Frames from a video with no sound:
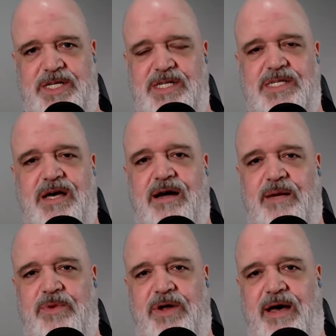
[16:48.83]
He's talking
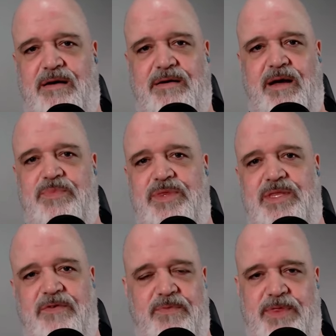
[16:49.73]
about how come
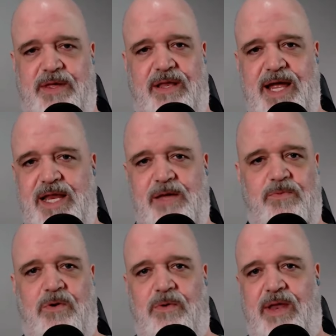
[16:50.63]
the lady
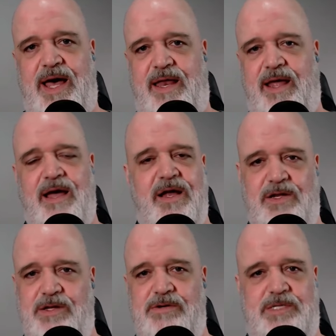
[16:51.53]
won't let
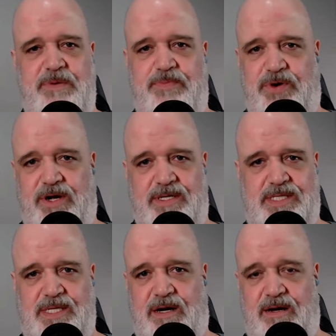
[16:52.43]
news be put
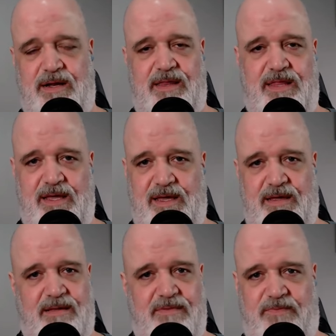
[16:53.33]
on
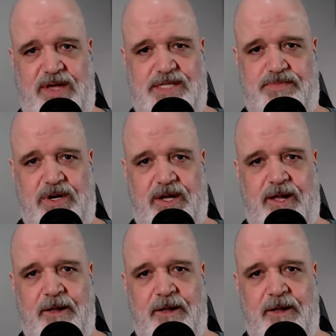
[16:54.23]
the Facebook.